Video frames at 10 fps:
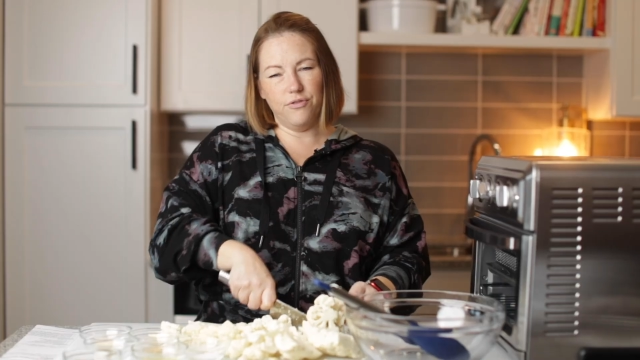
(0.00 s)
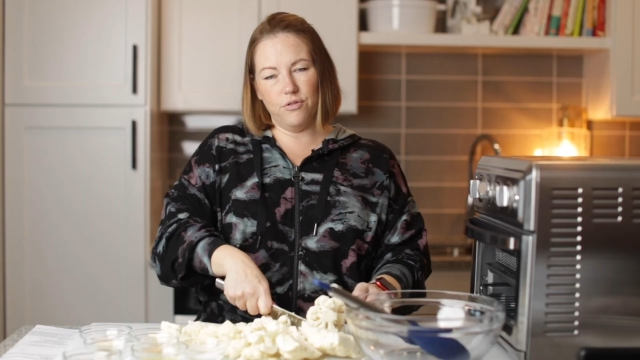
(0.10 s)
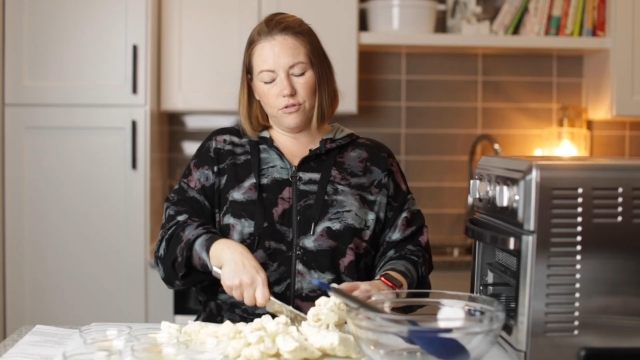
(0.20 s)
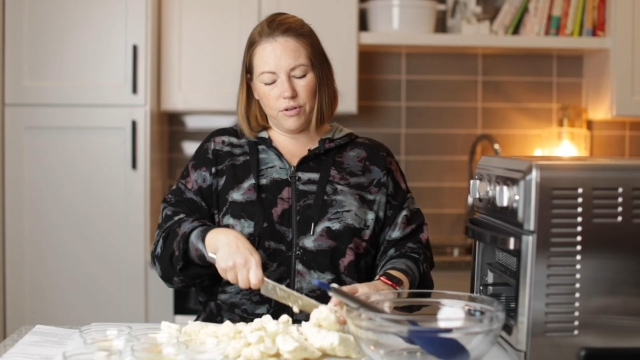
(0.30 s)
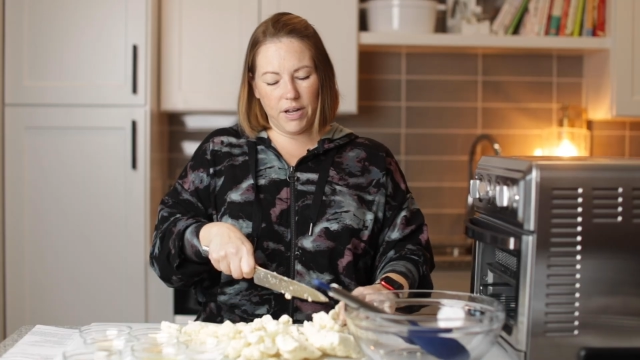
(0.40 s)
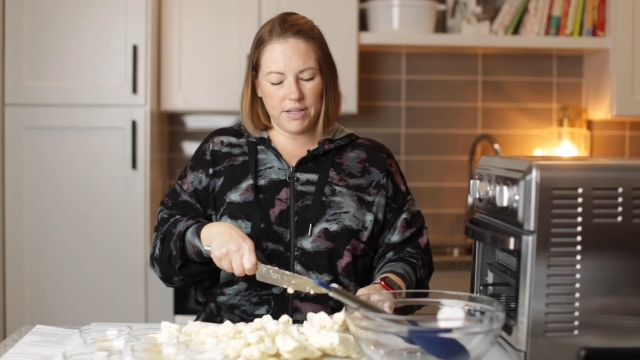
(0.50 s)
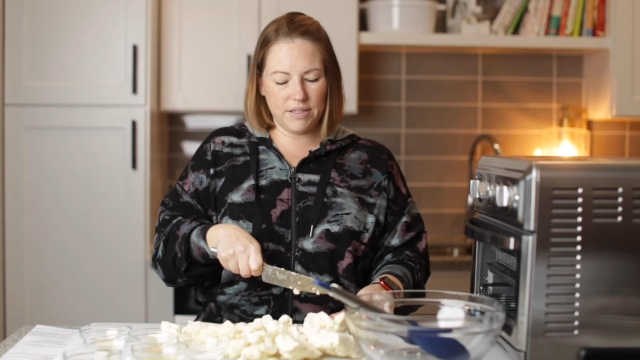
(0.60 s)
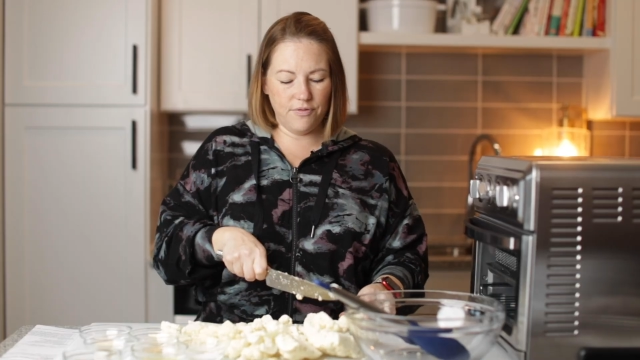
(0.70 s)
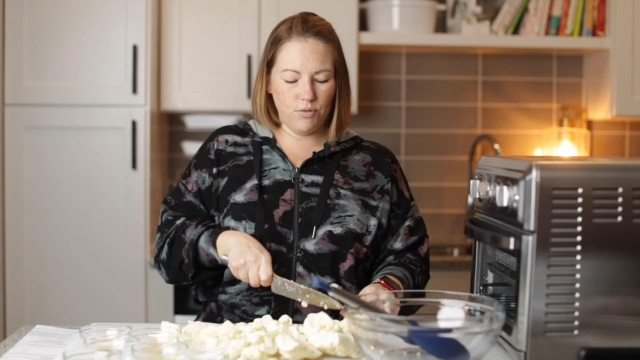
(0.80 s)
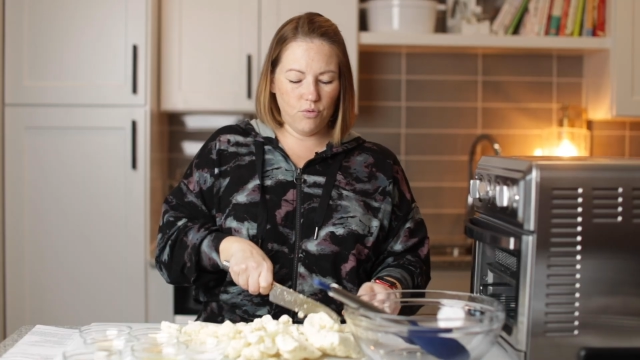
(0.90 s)
florets
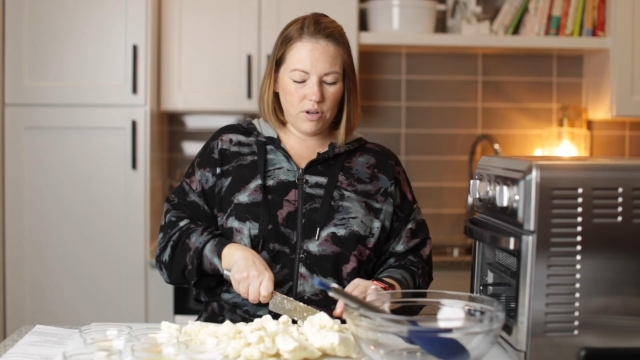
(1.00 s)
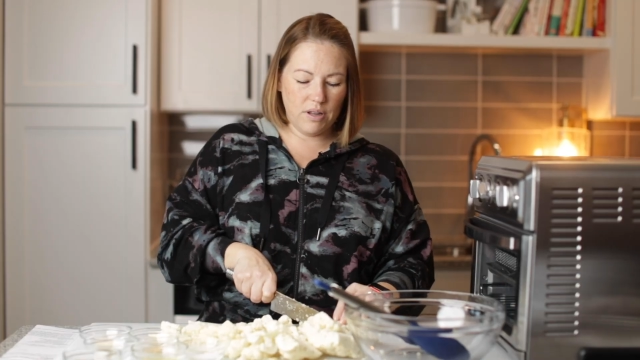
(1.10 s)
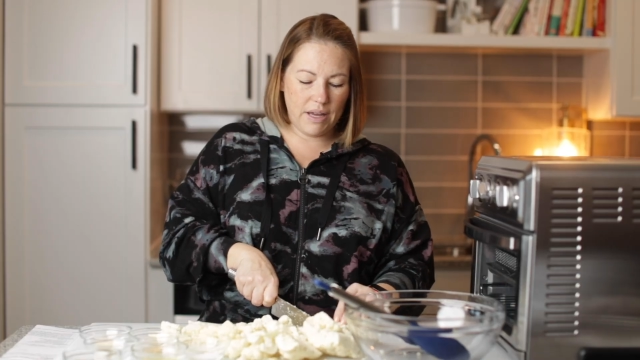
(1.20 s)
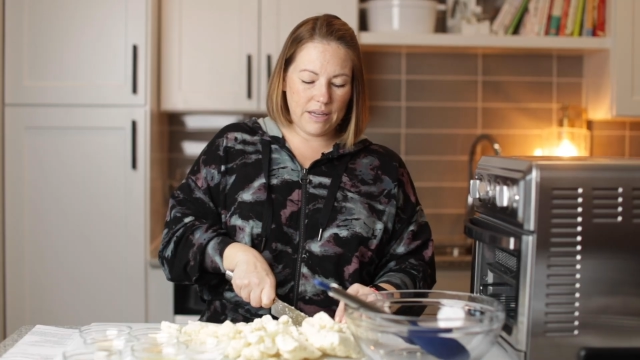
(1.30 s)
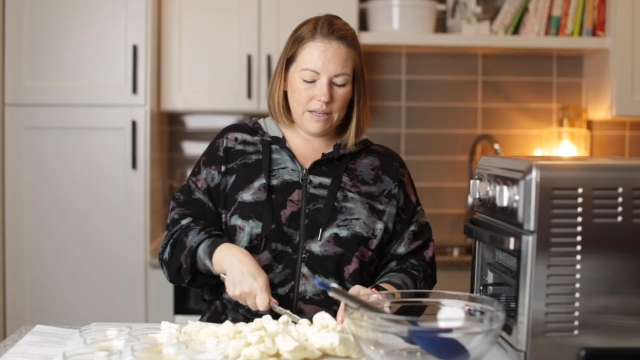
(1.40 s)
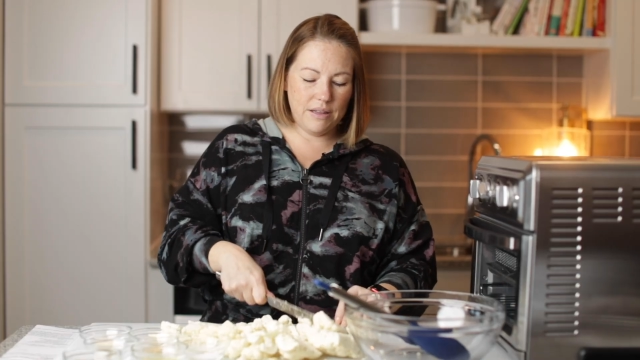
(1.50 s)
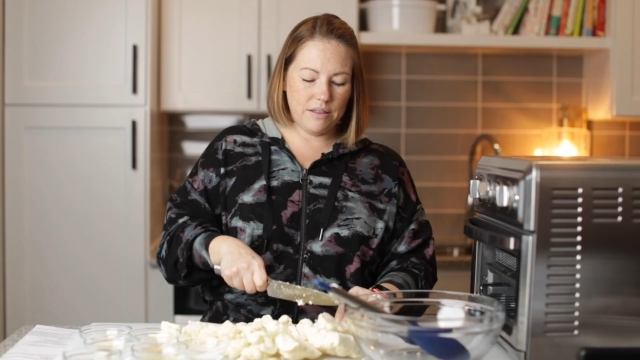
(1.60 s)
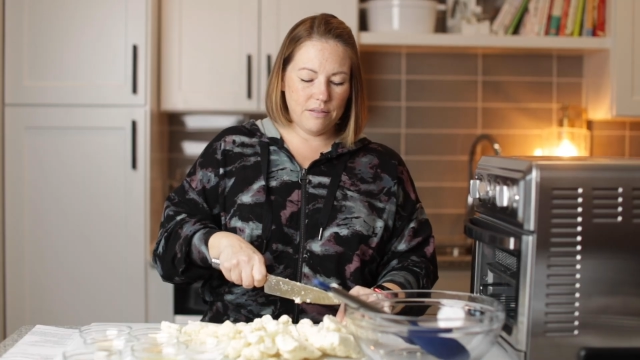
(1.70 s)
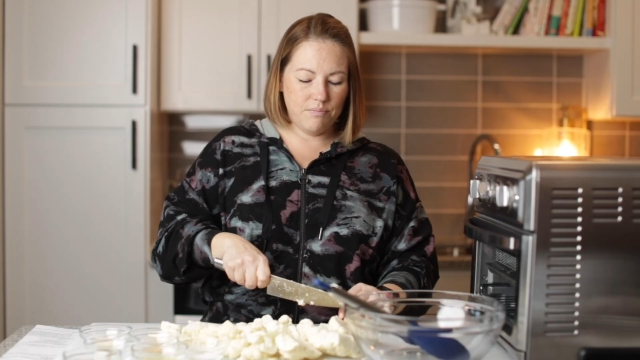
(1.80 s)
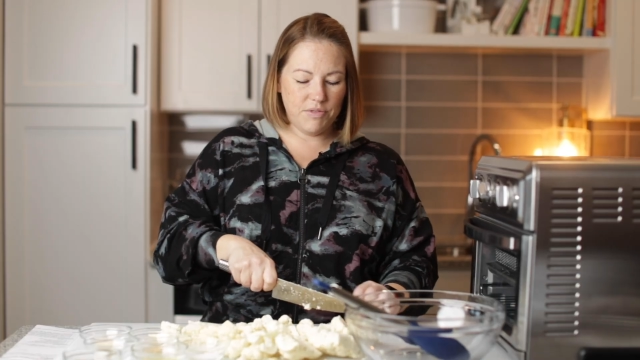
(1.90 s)
if you wanna like eat
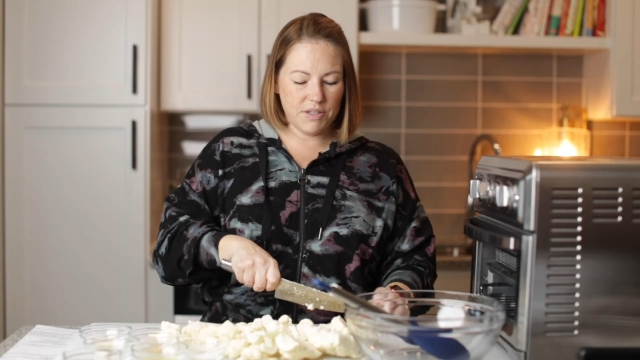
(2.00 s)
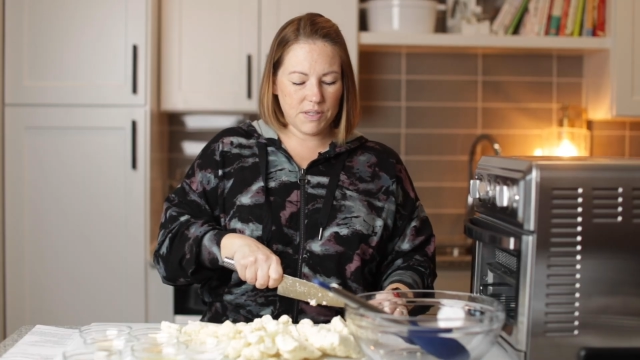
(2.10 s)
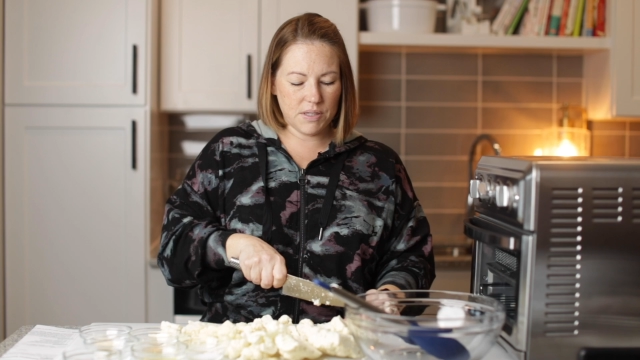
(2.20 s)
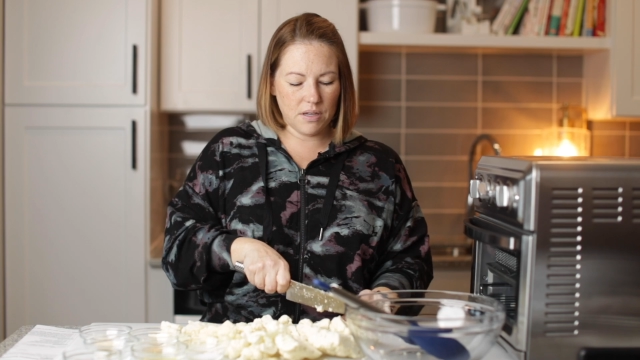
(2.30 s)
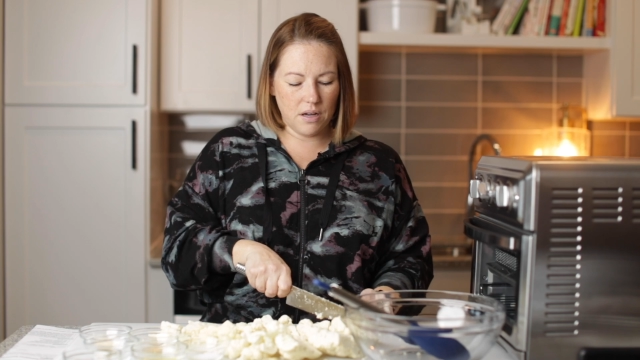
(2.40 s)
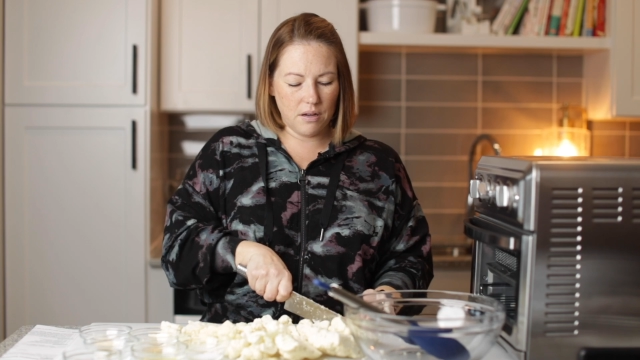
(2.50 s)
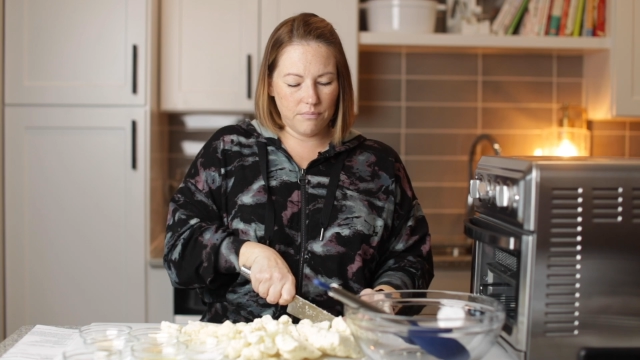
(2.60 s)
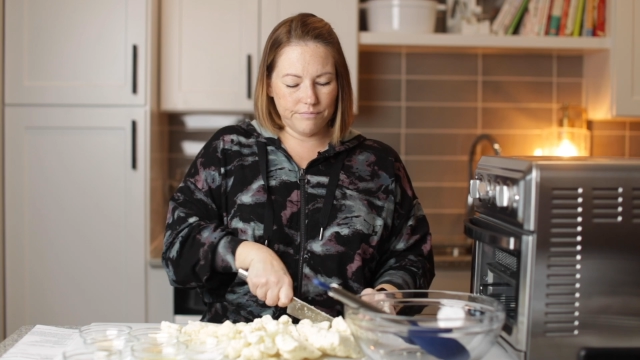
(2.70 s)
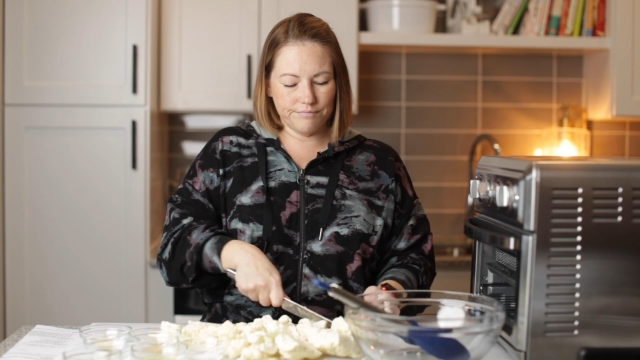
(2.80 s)
this um,